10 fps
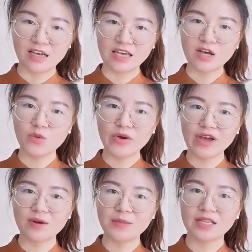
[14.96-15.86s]
Yeah,
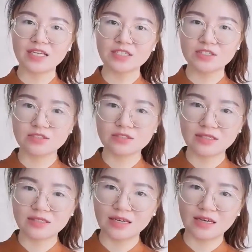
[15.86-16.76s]
we are mainly do
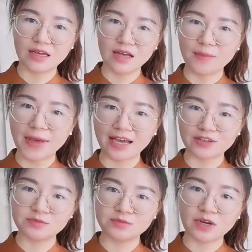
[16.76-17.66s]
the uh,
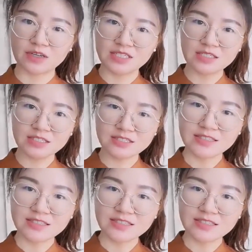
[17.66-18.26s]
packaging boxes.